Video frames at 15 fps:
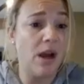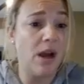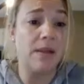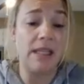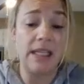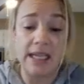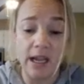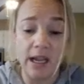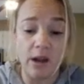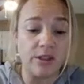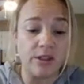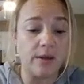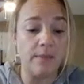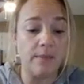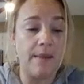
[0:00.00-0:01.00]
So I'm a Leo,
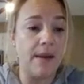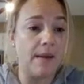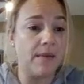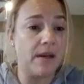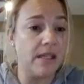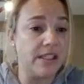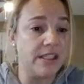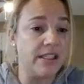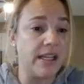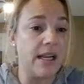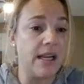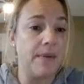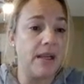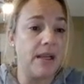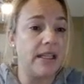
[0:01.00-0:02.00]
so maybe I'm going to just
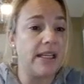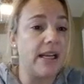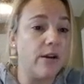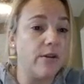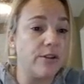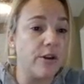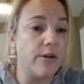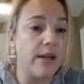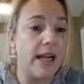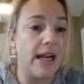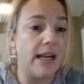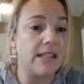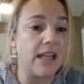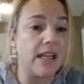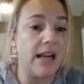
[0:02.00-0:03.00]
type in Leo
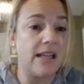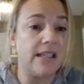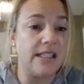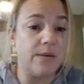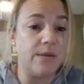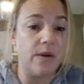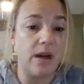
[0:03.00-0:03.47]
zodiac sign and see